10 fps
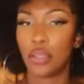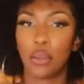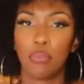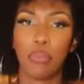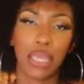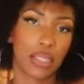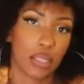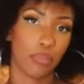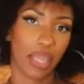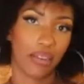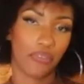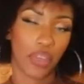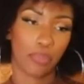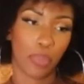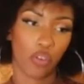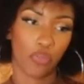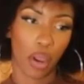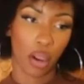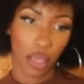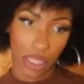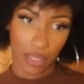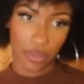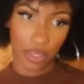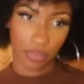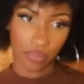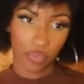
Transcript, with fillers: they're meant to benefit both parties.